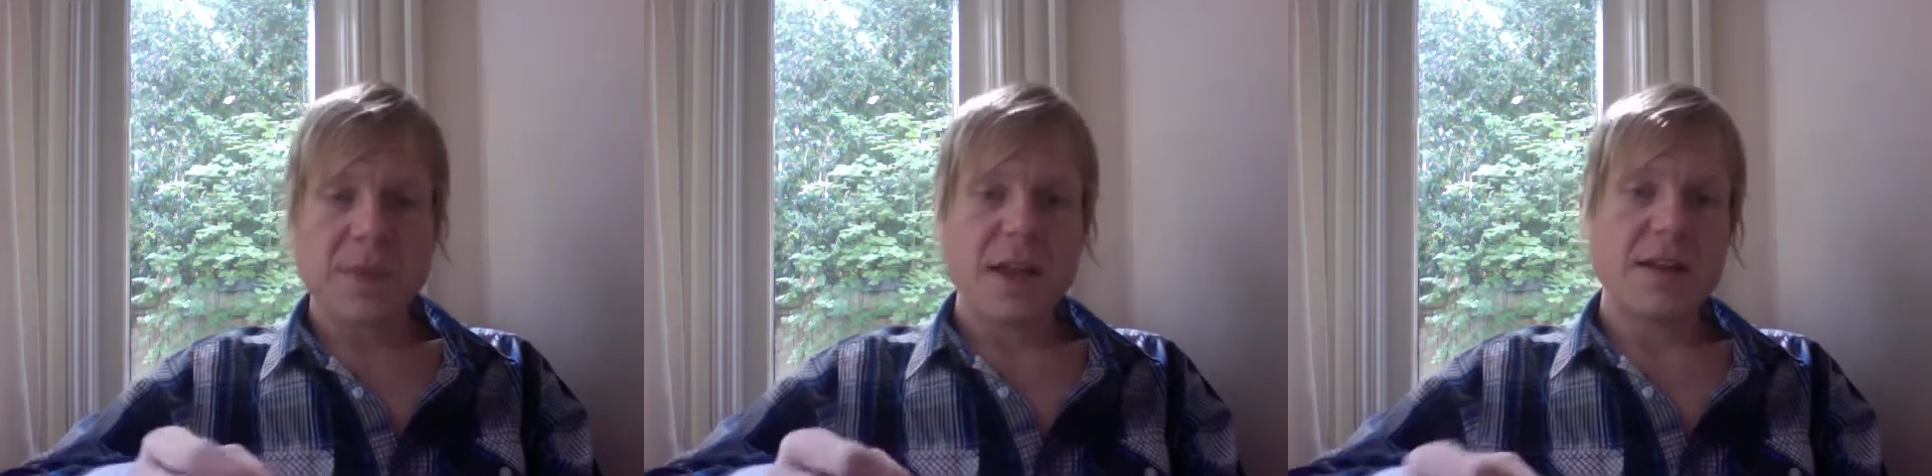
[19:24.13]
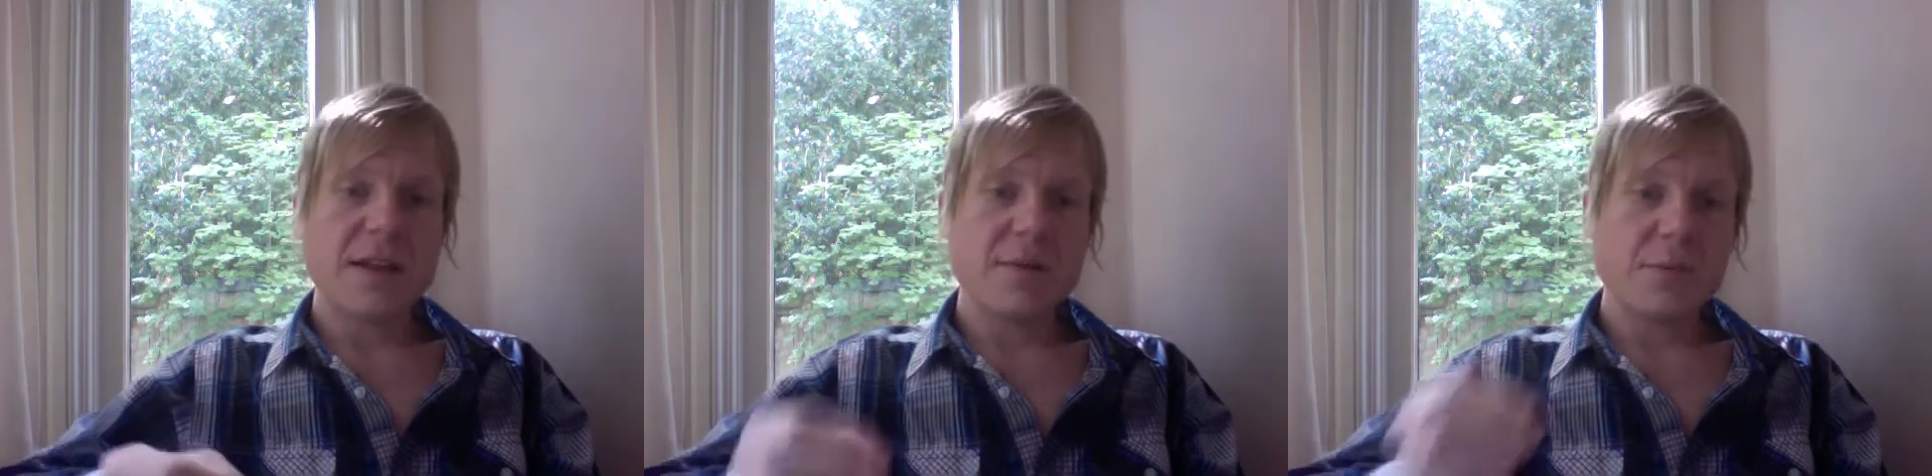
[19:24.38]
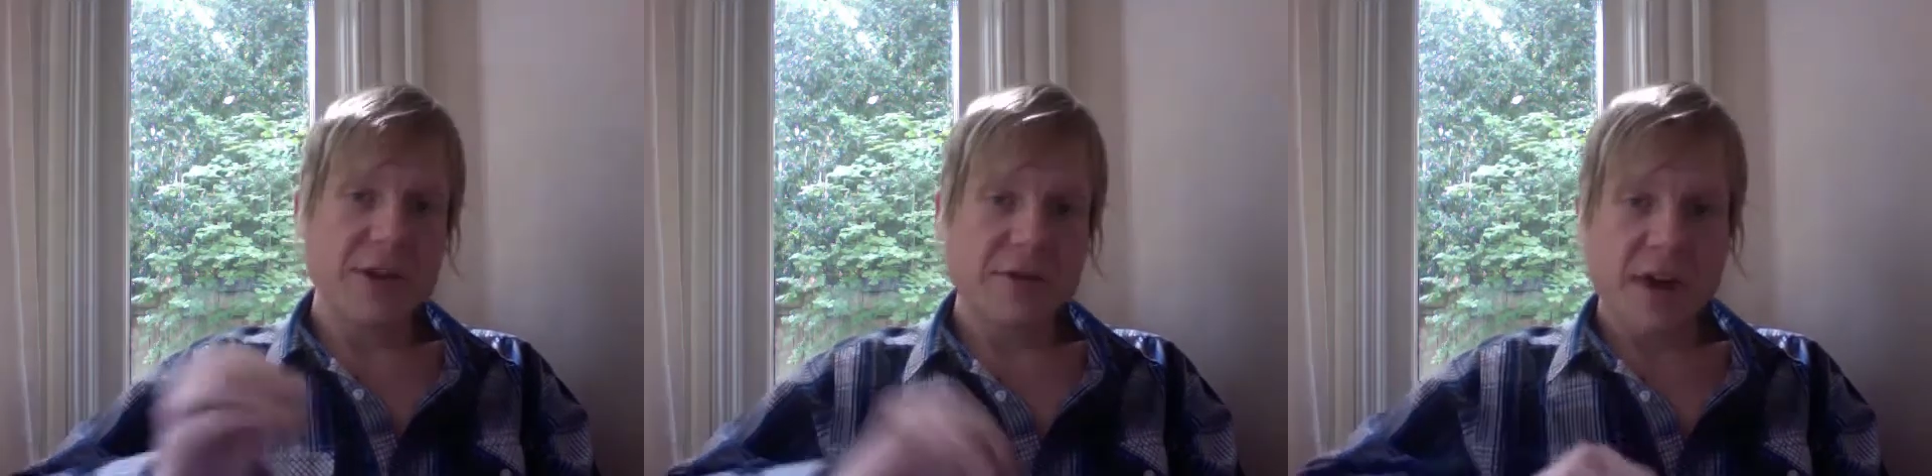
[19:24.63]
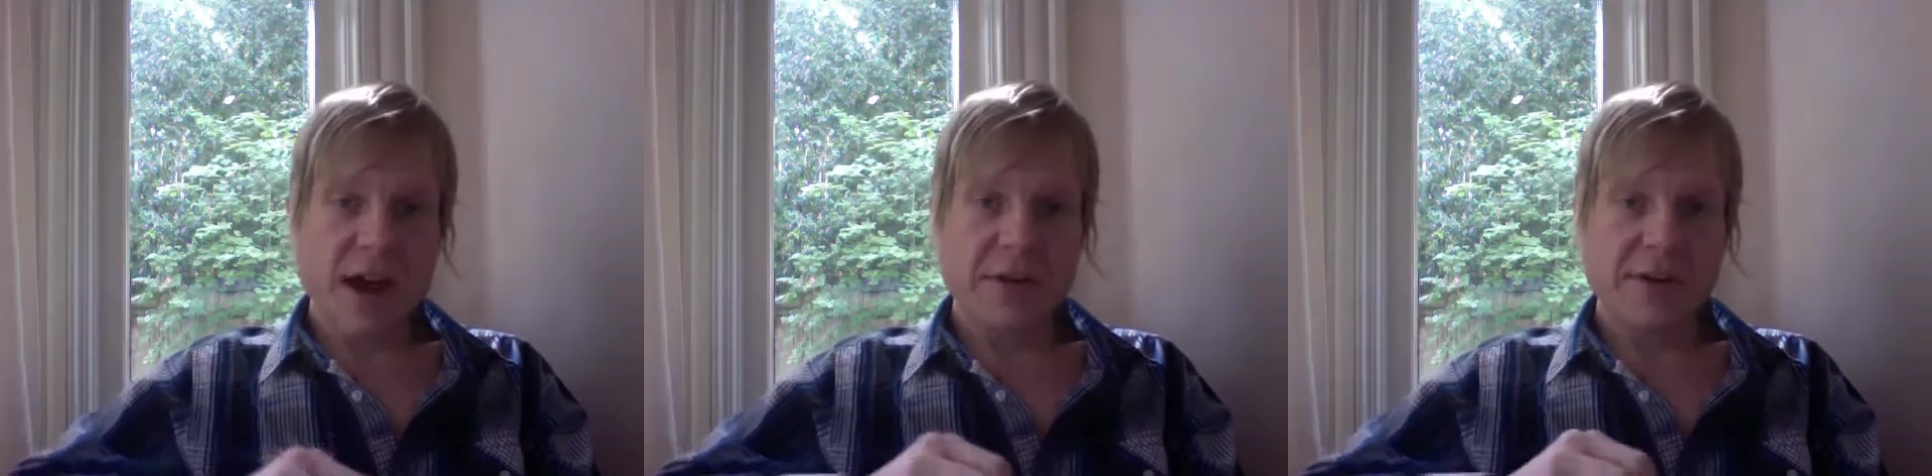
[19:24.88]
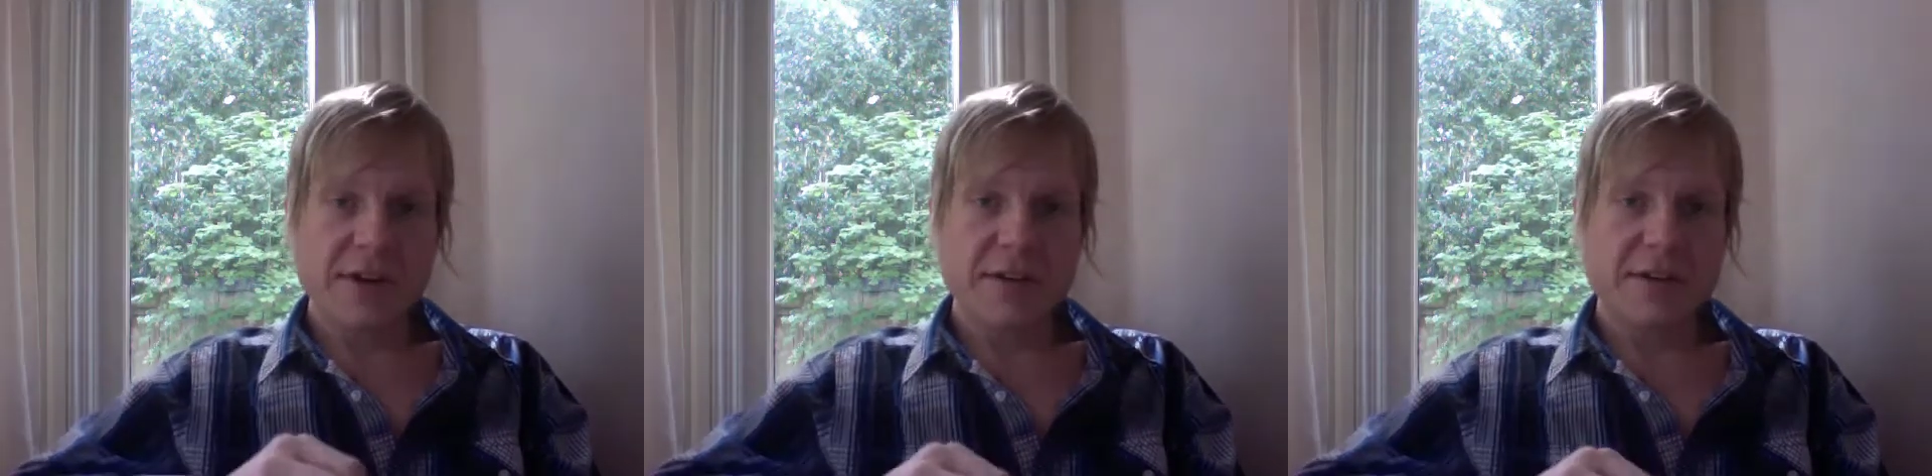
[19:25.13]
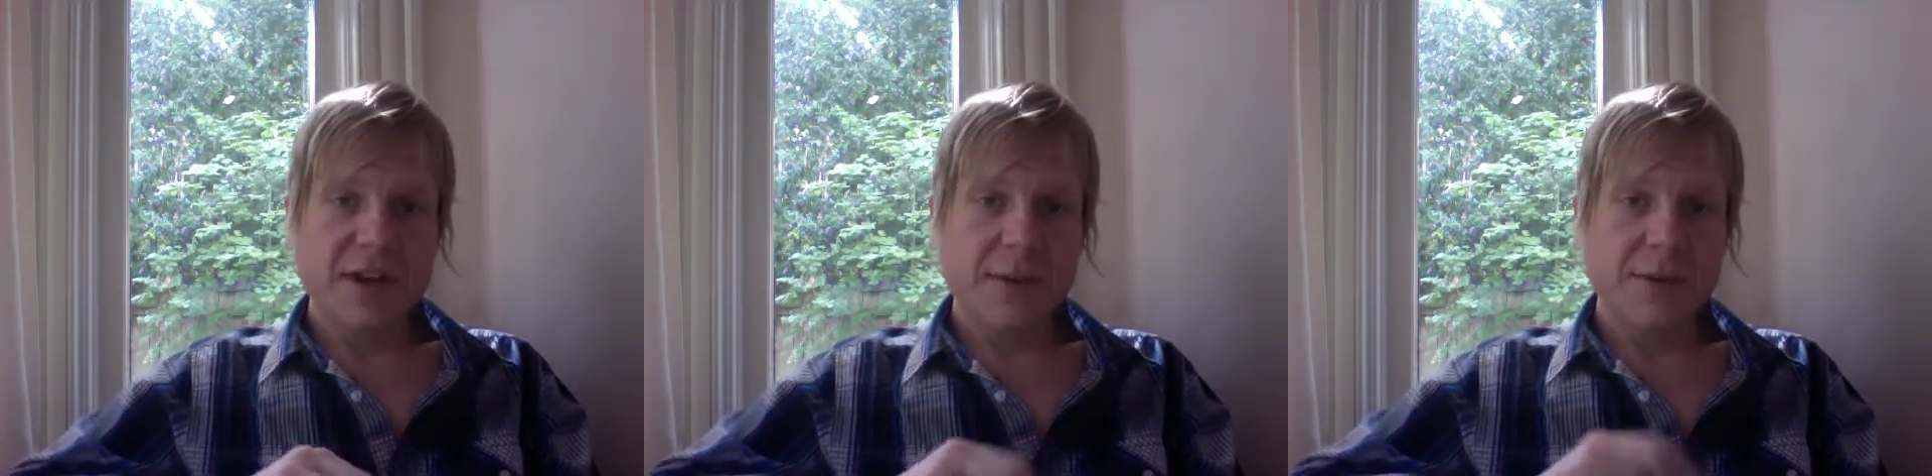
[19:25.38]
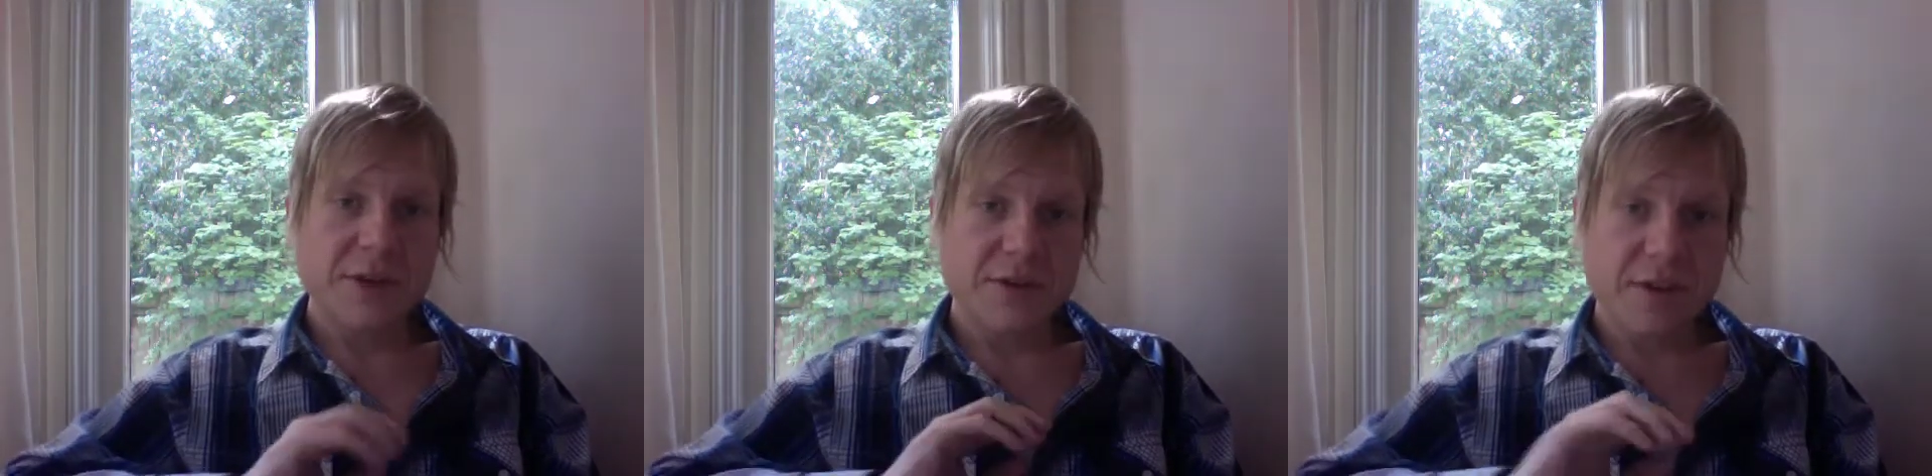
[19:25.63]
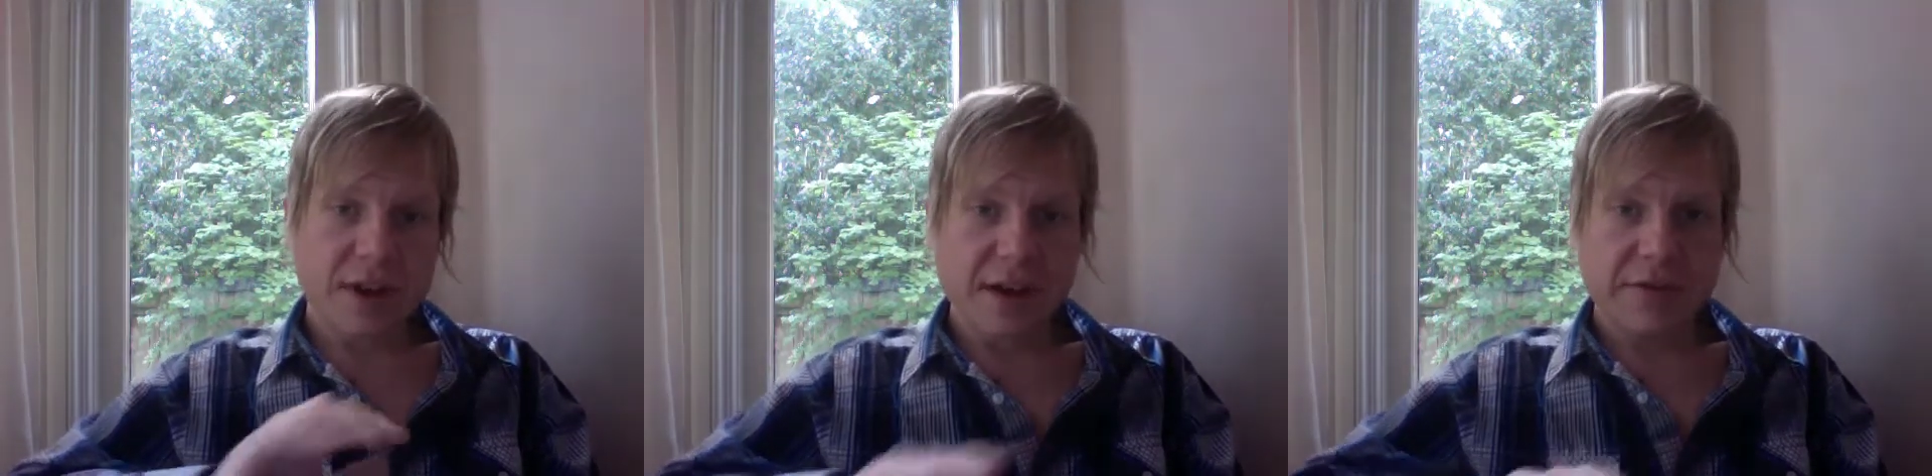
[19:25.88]
and then reground and establish
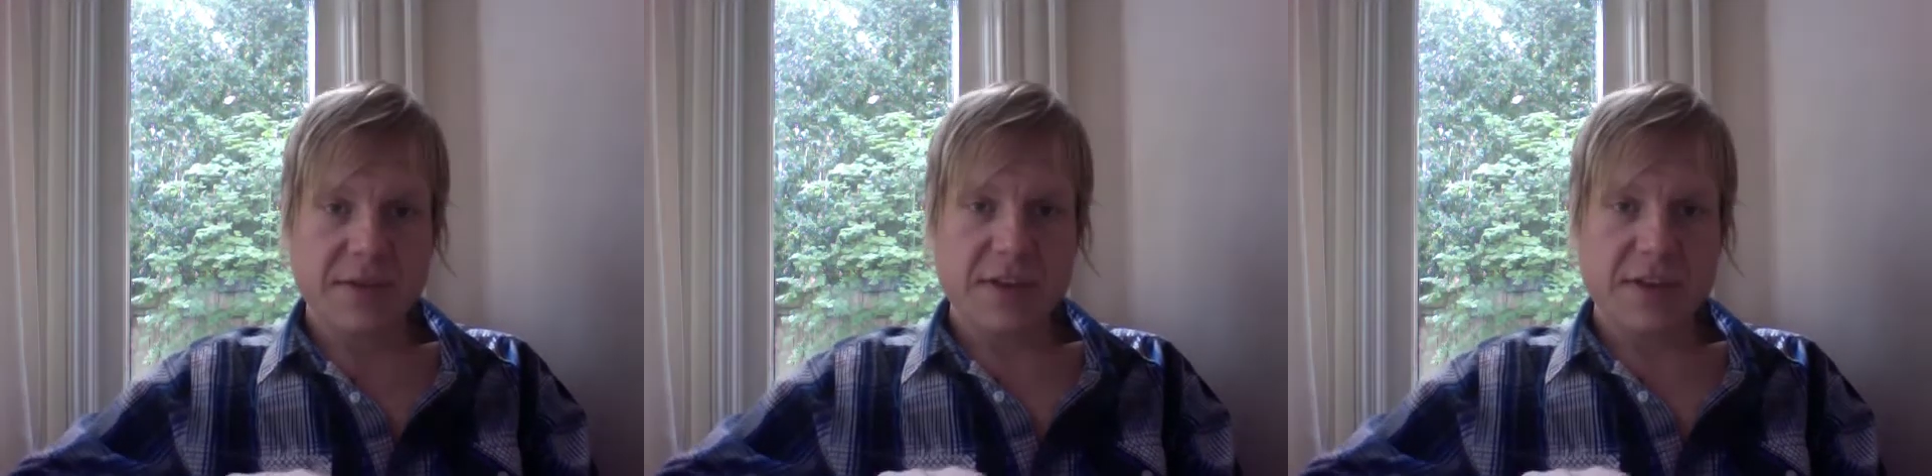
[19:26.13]
yourself